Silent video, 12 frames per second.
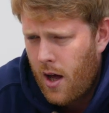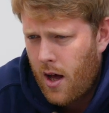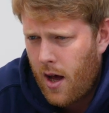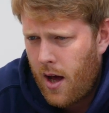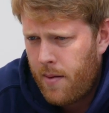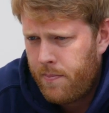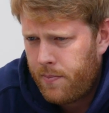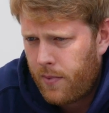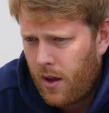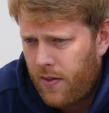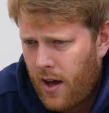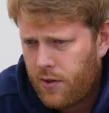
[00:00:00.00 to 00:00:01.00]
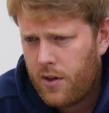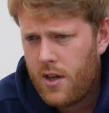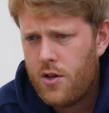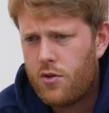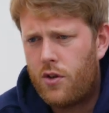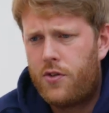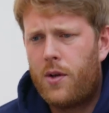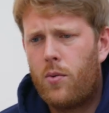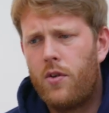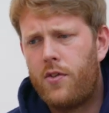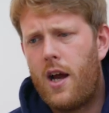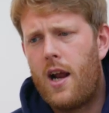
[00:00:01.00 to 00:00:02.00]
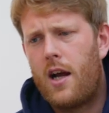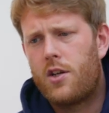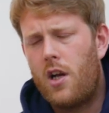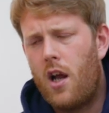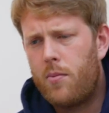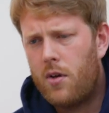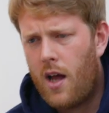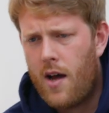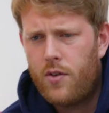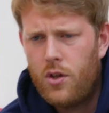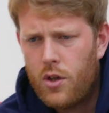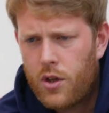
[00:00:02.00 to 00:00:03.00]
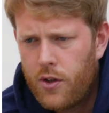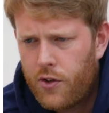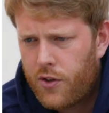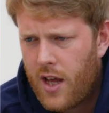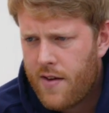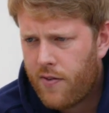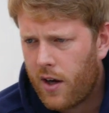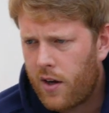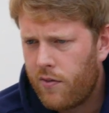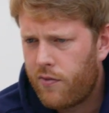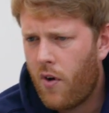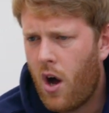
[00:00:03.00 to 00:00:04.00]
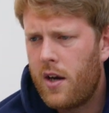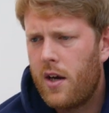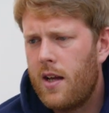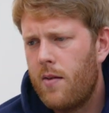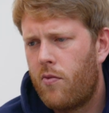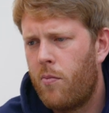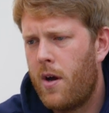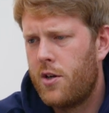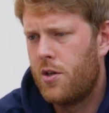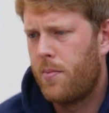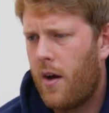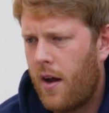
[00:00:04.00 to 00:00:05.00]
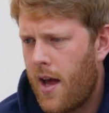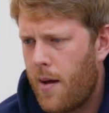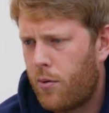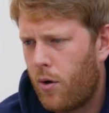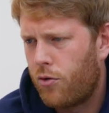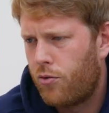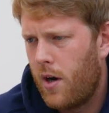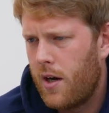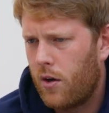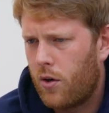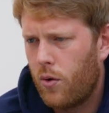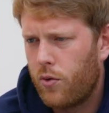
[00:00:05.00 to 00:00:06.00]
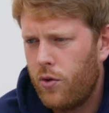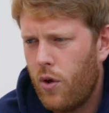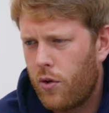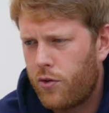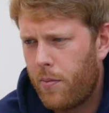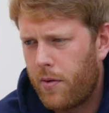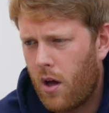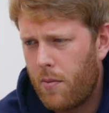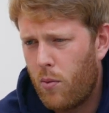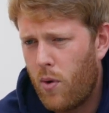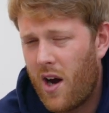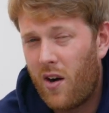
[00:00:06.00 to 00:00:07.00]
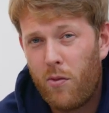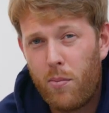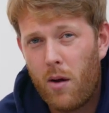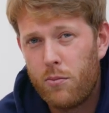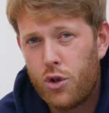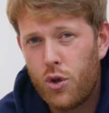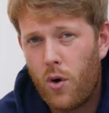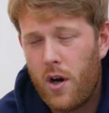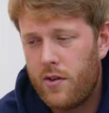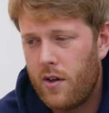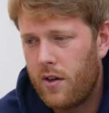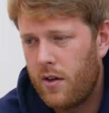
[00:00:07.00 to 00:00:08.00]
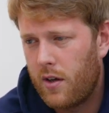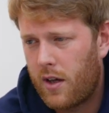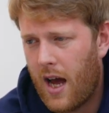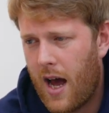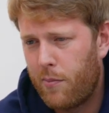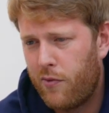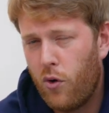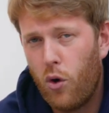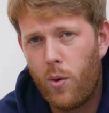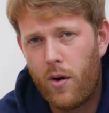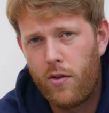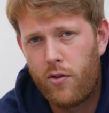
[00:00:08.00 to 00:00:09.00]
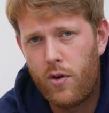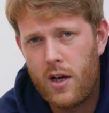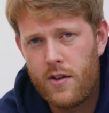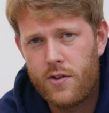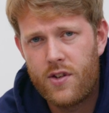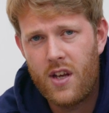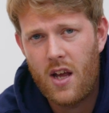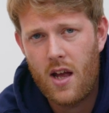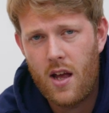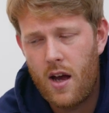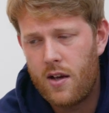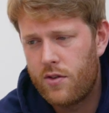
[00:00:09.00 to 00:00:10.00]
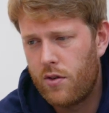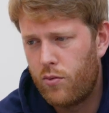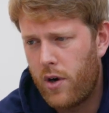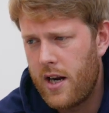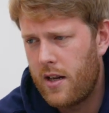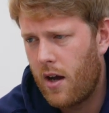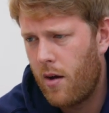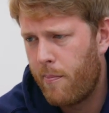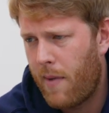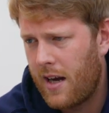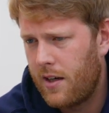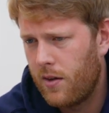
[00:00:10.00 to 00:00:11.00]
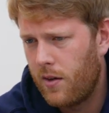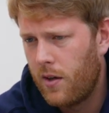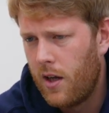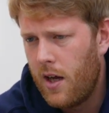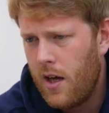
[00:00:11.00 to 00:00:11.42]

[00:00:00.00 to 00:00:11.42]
That's an interesting one, Dale, actually. I'm going to have a look and see if I can find any information about an Airprox radio call. It's not something I'm aware of, but I'm sure it is in CAP 413, the CAA's radio manual.